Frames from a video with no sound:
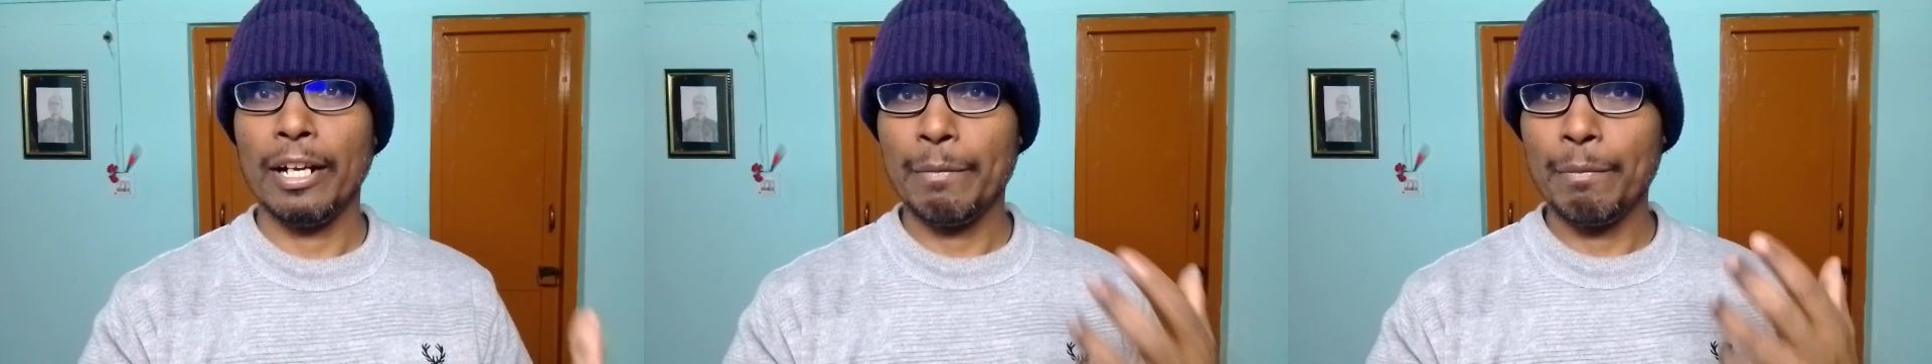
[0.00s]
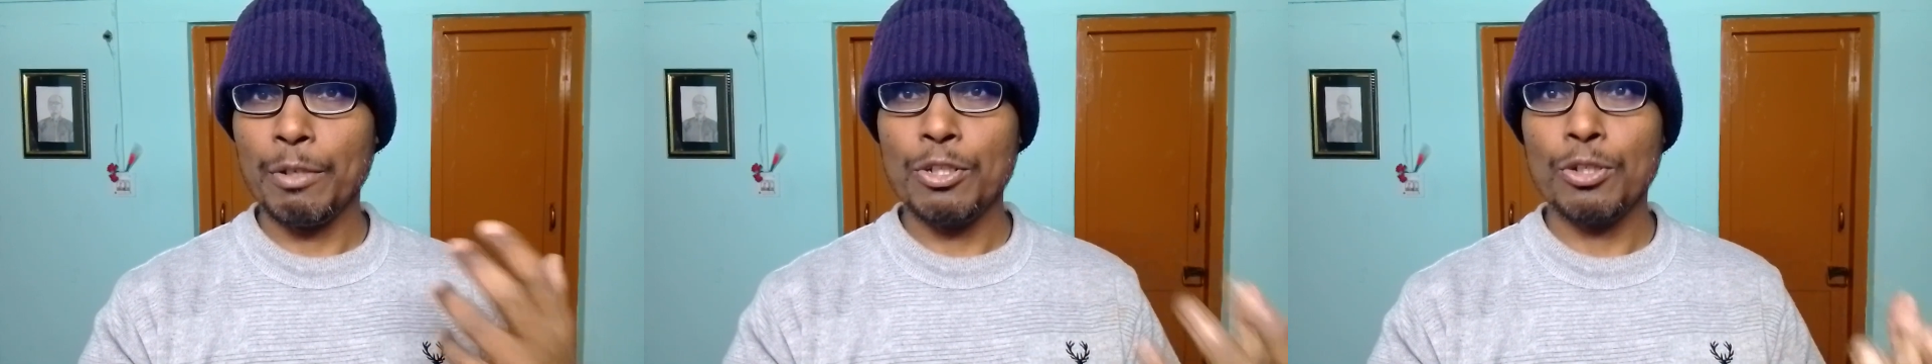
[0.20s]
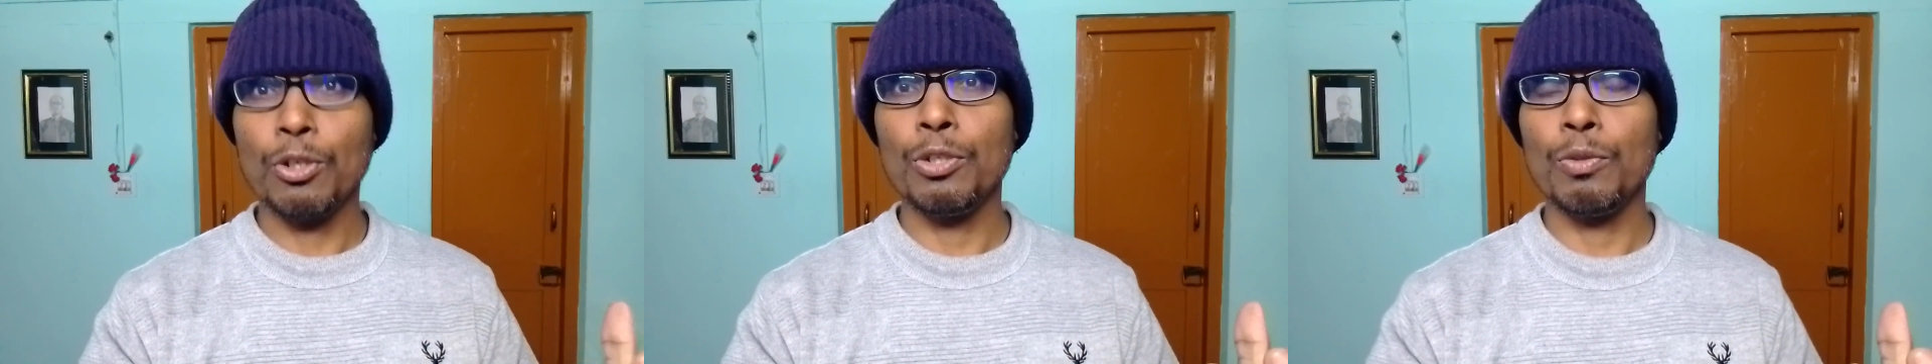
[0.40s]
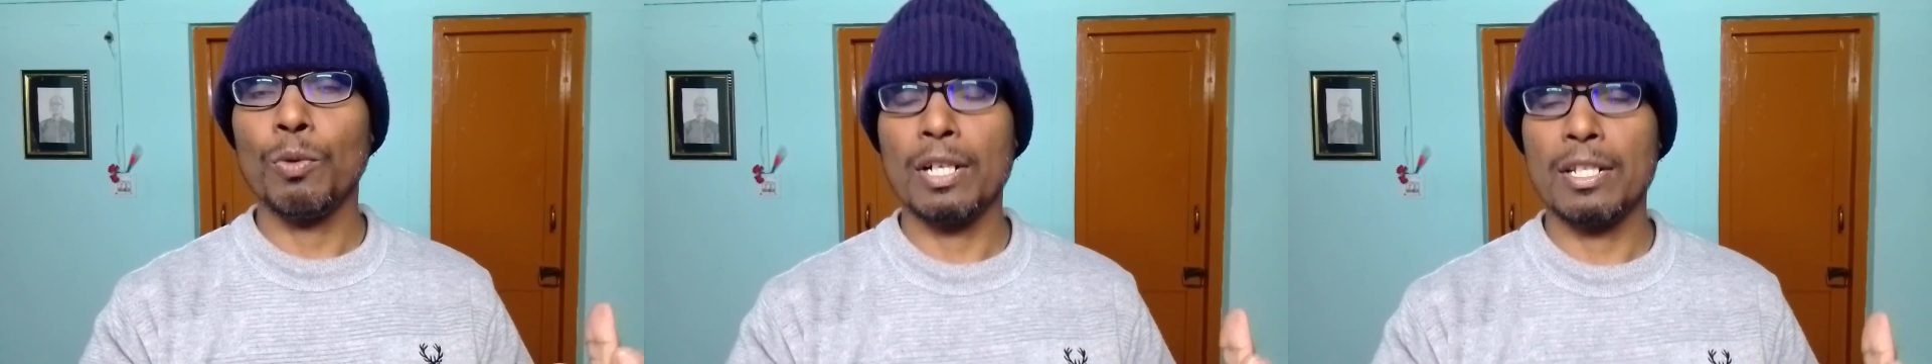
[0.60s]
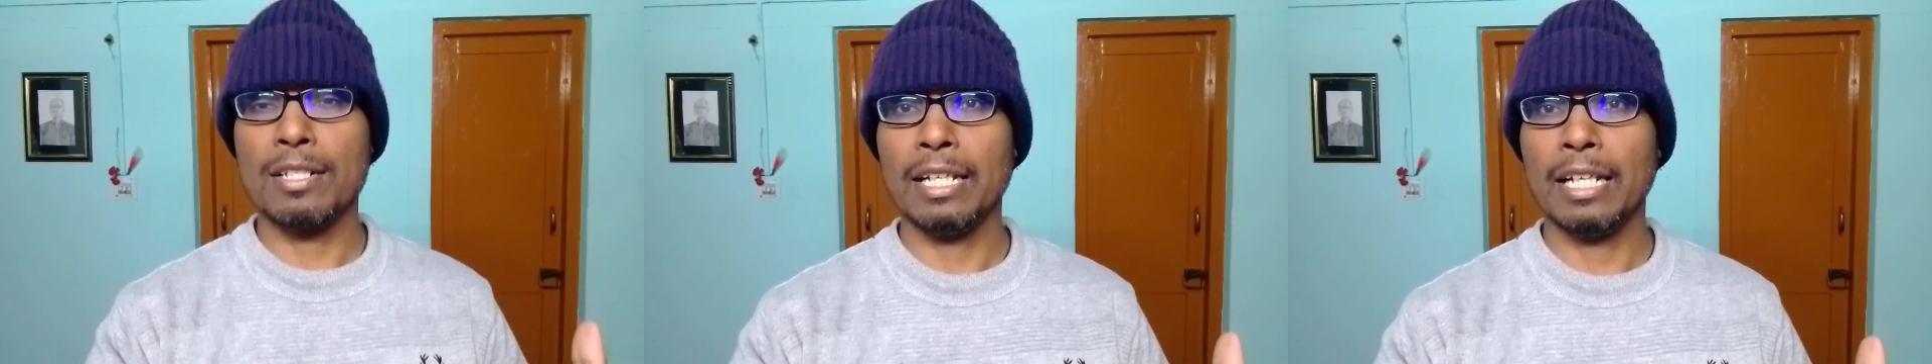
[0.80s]
So let me show
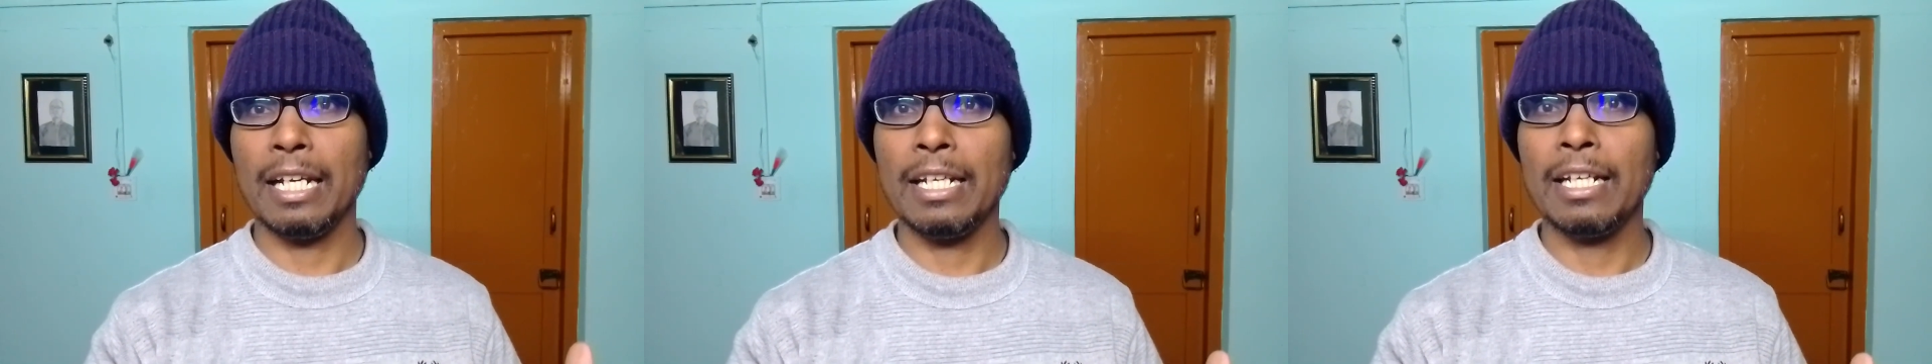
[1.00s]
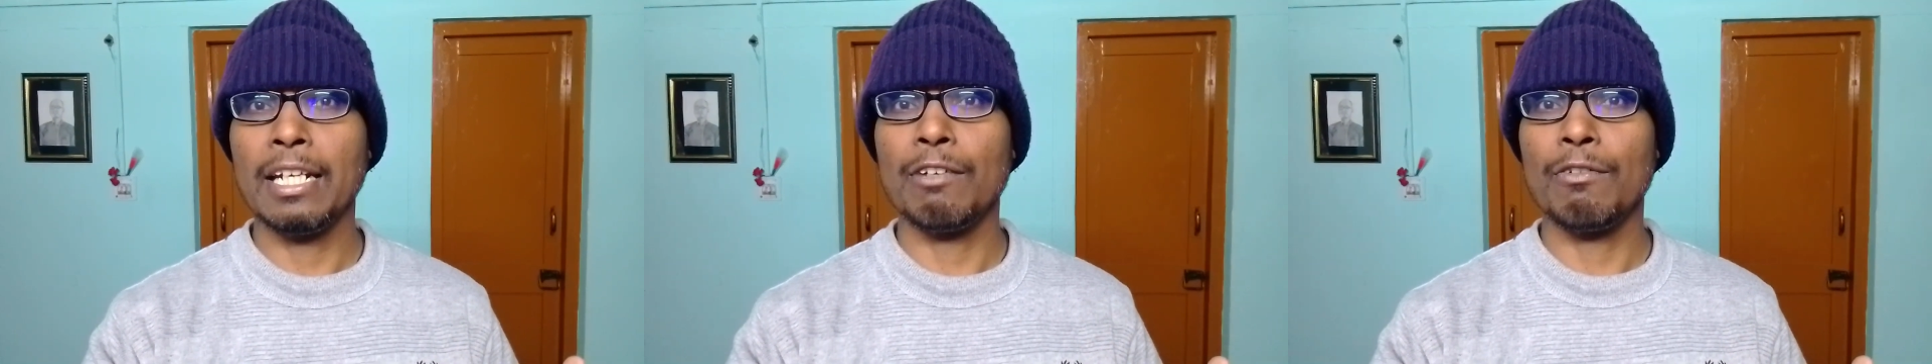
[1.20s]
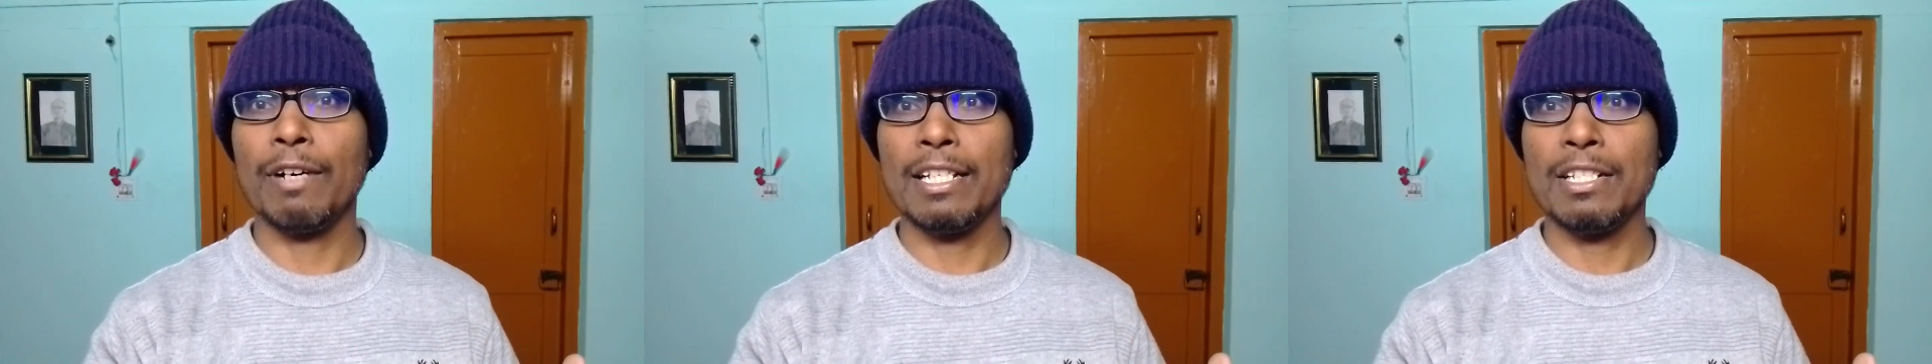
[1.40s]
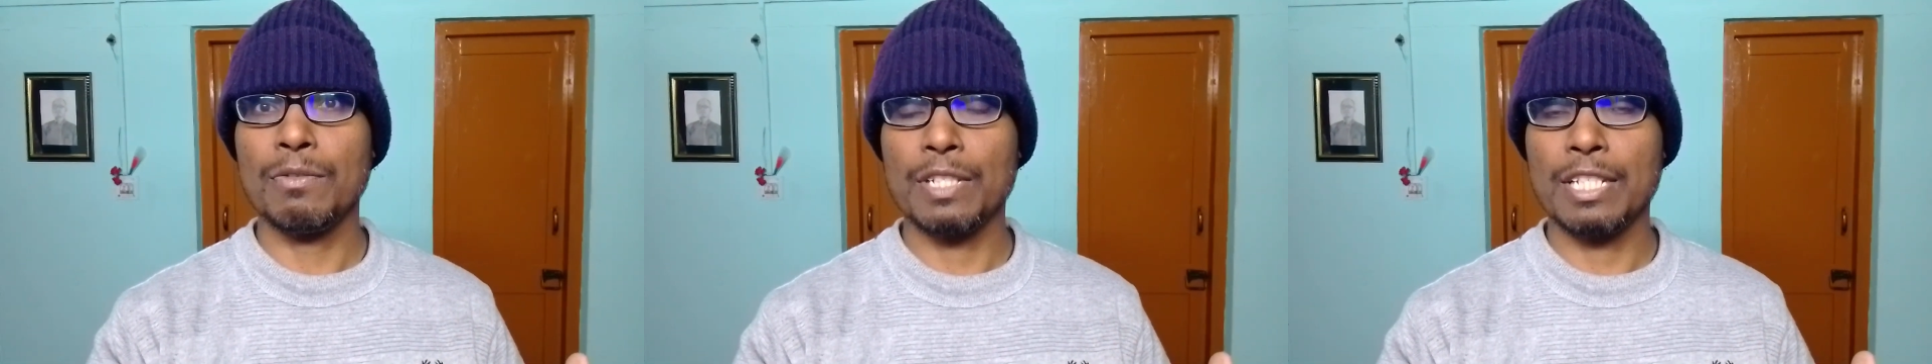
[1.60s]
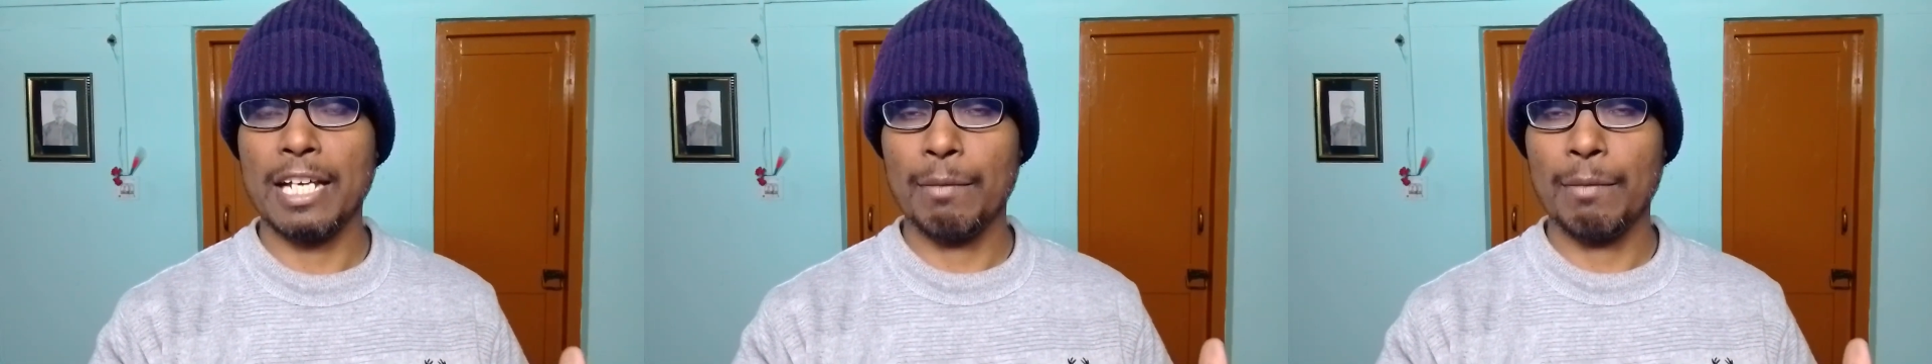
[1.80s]
you what is the heating device